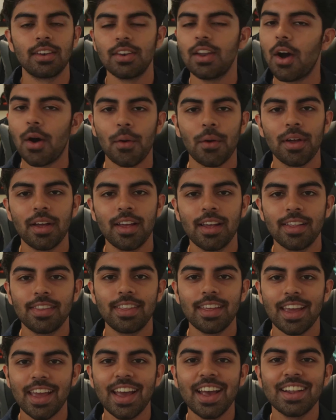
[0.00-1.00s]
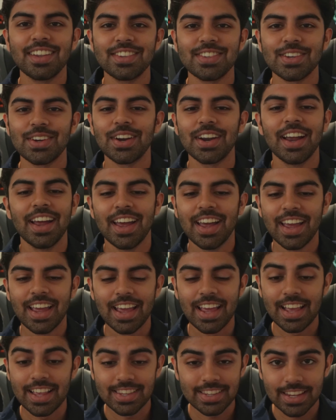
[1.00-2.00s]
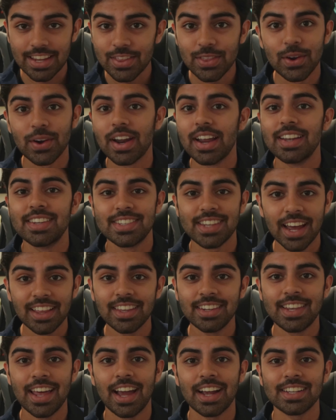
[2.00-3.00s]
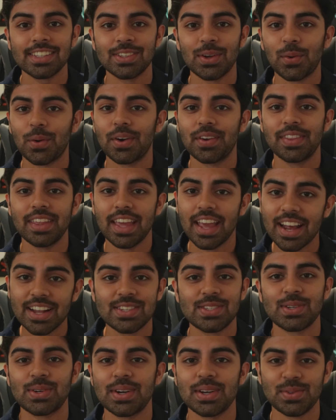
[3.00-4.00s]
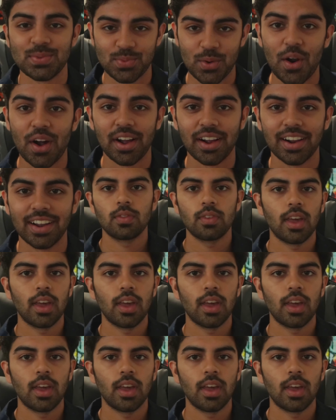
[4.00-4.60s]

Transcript: No, the answer is either inside the text or the answer is wrong.